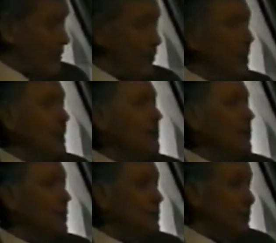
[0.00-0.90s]
through.
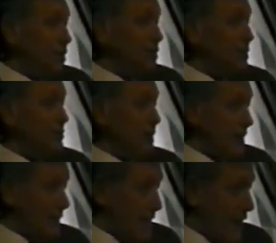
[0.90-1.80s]
Because this has
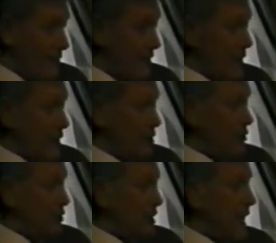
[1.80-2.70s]
been tough.
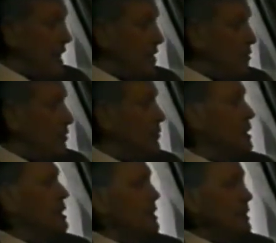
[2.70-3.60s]
Because you're taking on
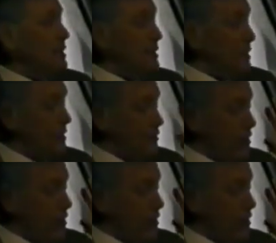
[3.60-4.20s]
the